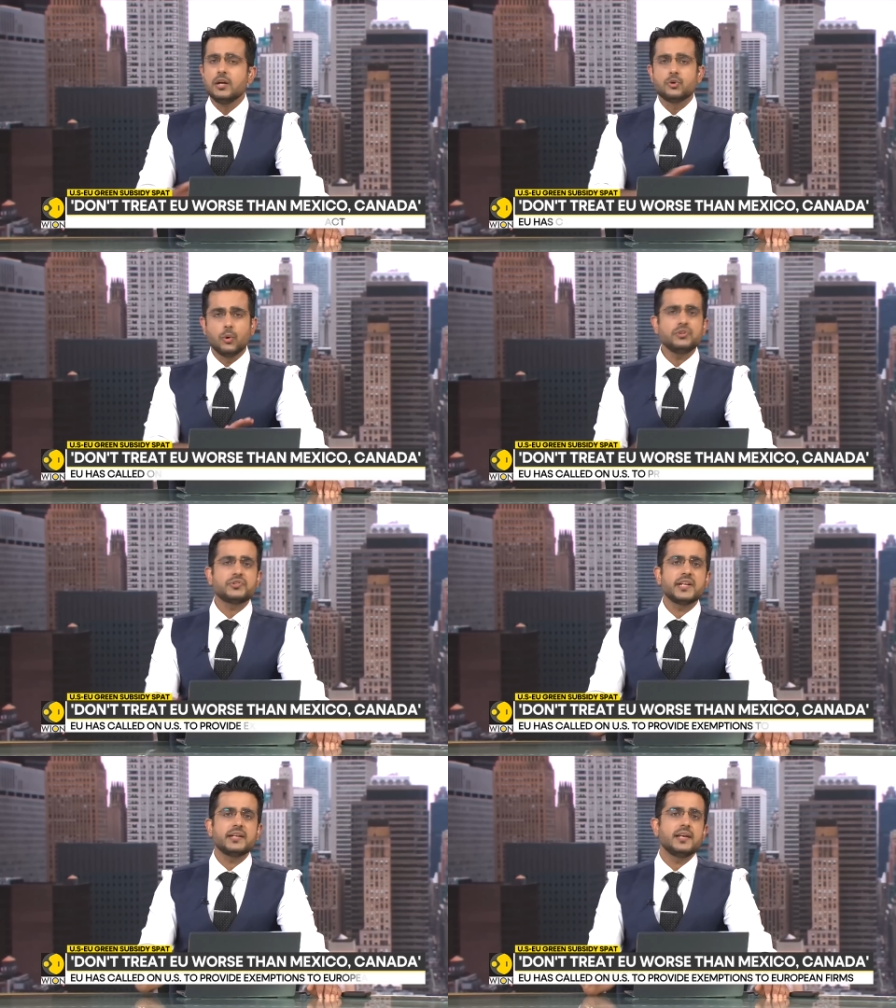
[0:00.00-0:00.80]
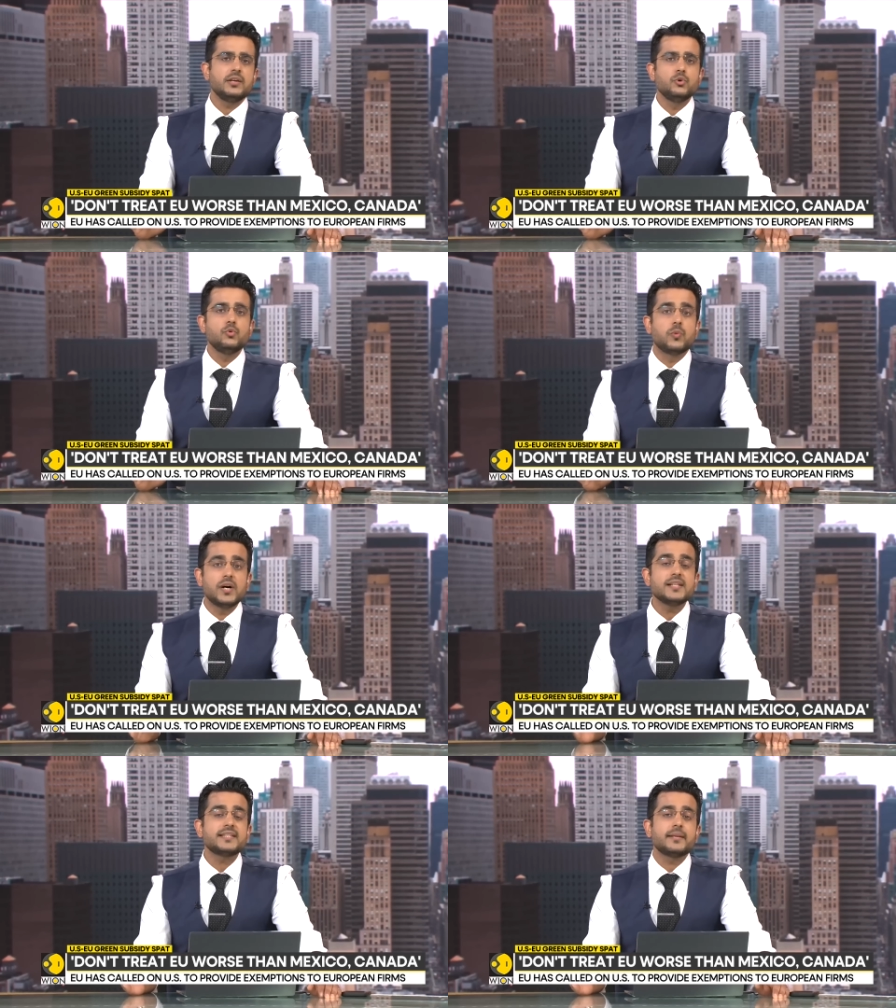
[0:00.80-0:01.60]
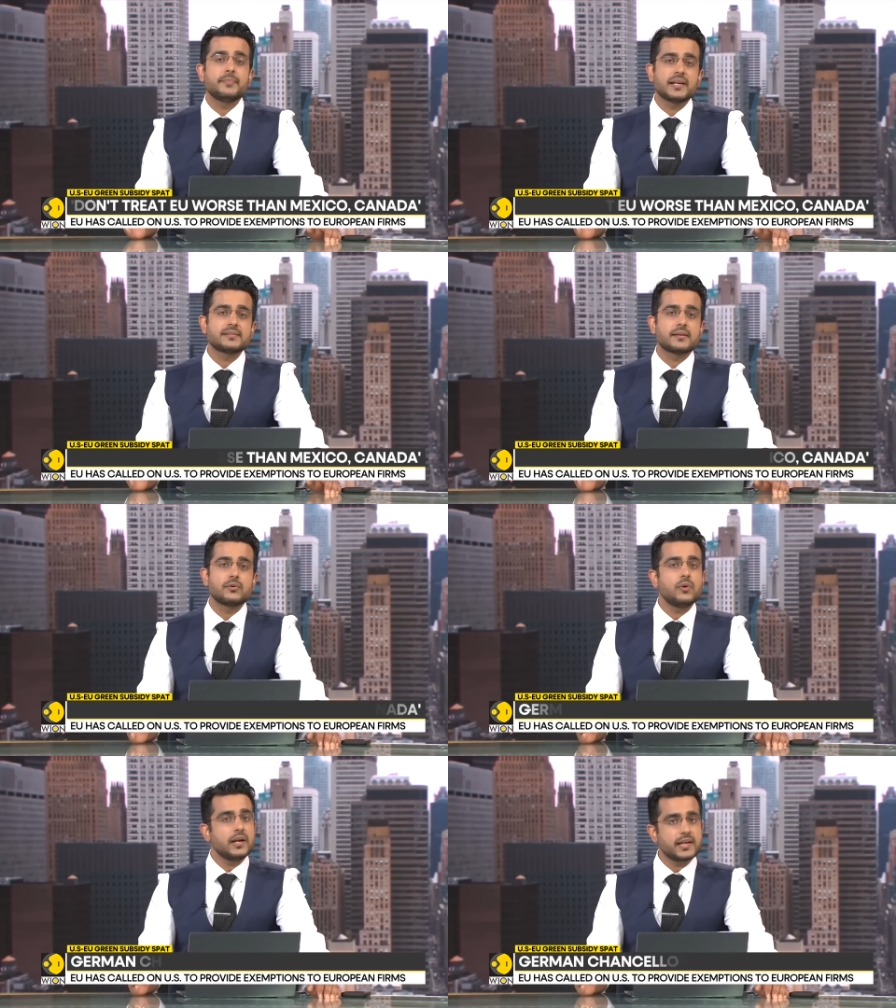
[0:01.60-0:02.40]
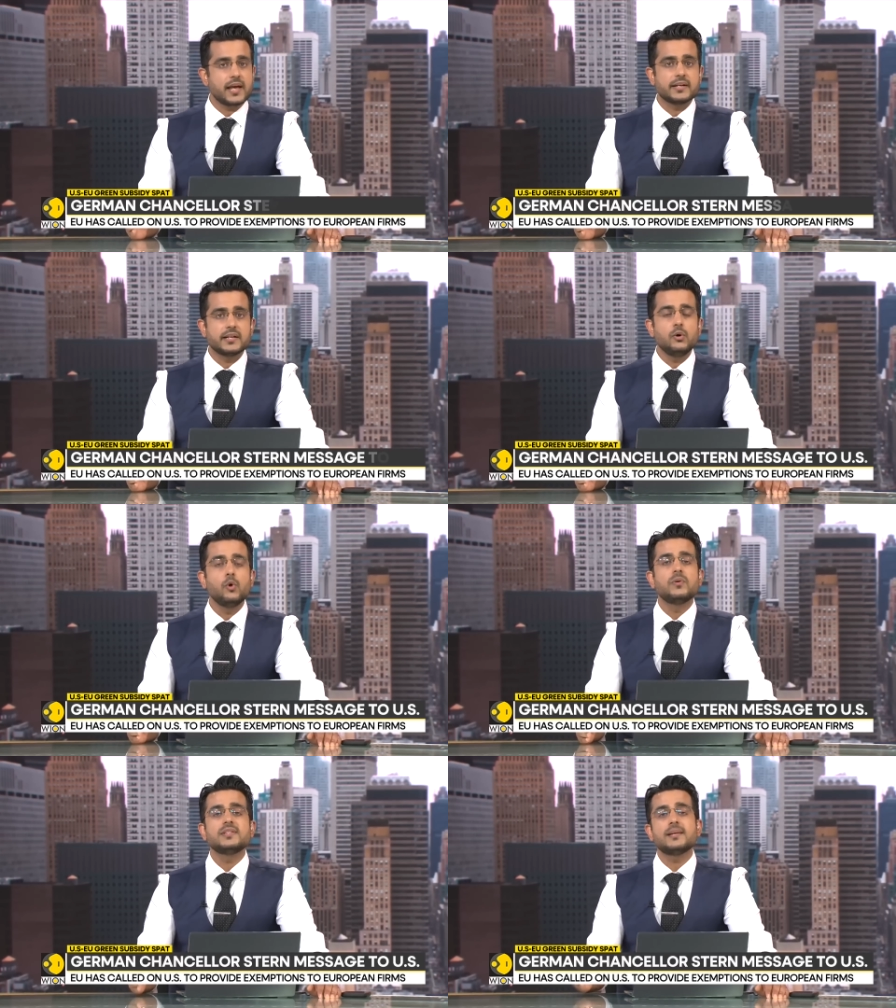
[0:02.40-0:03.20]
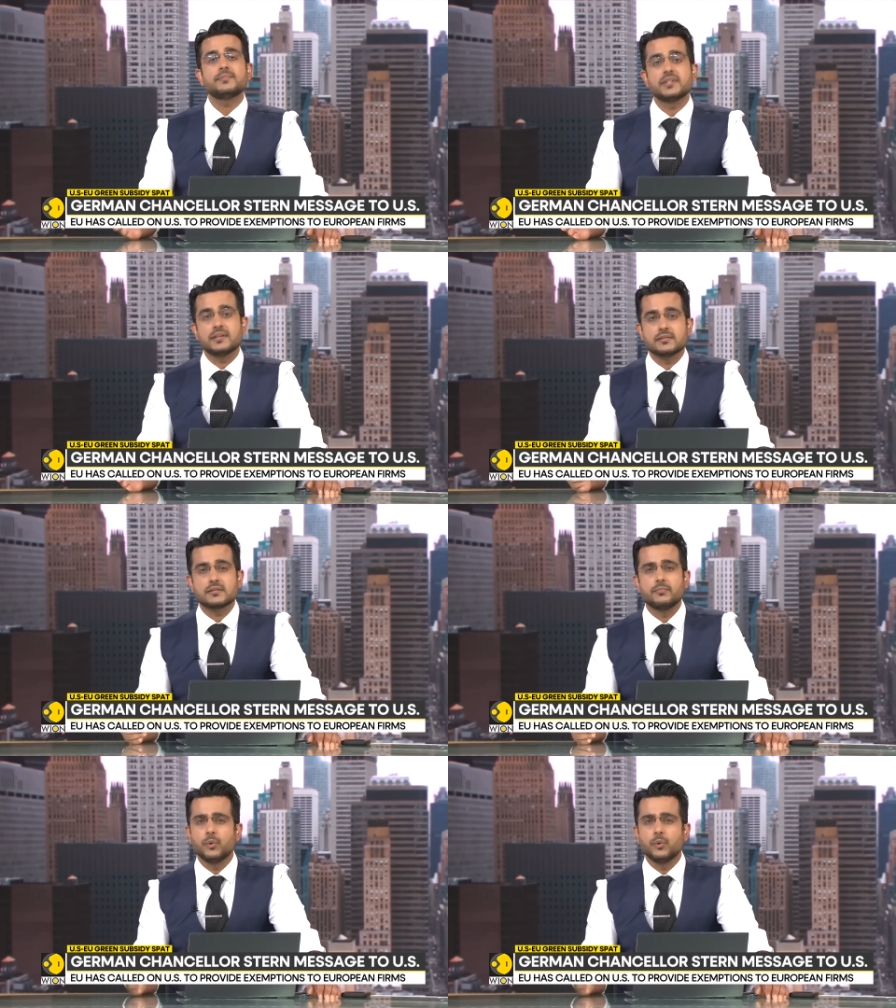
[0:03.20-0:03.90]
don't treat EU worse than Mexico and Canada over subsidies.